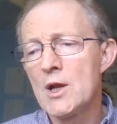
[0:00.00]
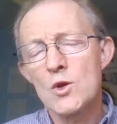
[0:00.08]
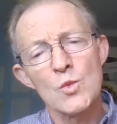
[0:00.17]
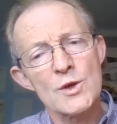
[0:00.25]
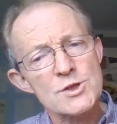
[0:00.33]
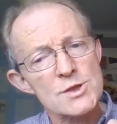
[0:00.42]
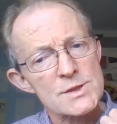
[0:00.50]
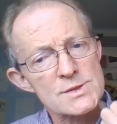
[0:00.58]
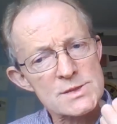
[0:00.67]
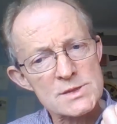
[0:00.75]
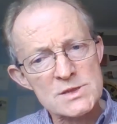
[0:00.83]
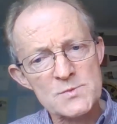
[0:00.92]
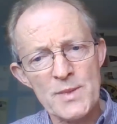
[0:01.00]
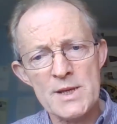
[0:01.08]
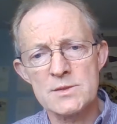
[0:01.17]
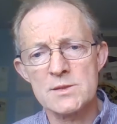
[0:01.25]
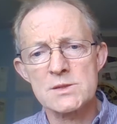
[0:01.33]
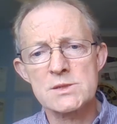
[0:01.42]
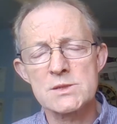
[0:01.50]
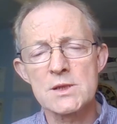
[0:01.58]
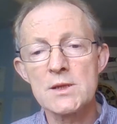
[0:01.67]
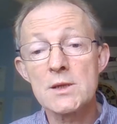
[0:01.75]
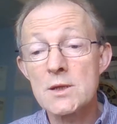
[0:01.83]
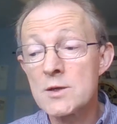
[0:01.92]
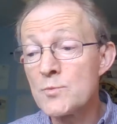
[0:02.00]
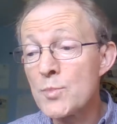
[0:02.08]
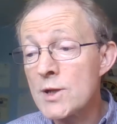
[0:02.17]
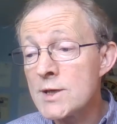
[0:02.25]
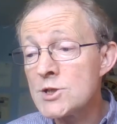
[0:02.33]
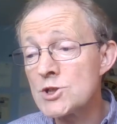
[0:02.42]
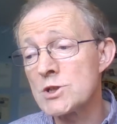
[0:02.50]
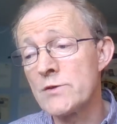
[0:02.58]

which suspends the completion